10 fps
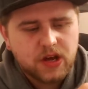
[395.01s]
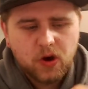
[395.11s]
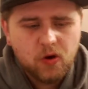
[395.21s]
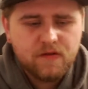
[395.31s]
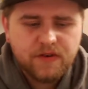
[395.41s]

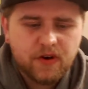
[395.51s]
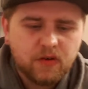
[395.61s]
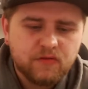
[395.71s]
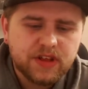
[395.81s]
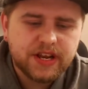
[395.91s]
Overall,
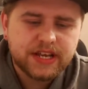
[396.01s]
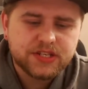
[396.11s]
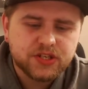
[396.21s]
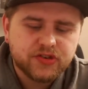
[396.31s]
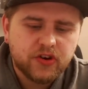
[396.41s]
really nice
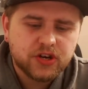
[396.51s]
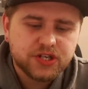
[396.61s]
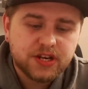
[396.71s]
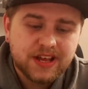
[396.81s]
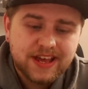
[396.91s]

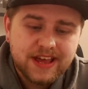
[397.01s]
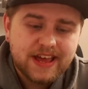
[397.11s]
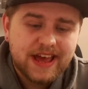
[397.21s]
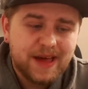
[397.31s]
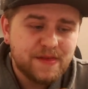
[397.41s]
construction,
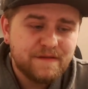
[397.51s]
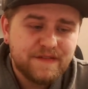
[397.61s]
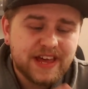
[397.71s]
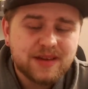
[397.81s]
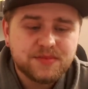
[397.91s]
and it
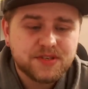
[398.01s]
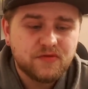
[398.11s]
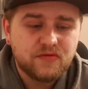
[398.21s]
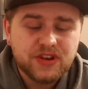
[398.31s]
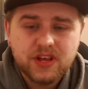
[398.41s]
vapes
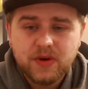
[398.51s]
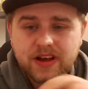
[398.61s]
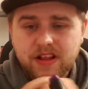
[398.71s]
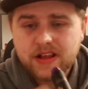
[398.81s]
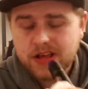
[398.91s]
really well.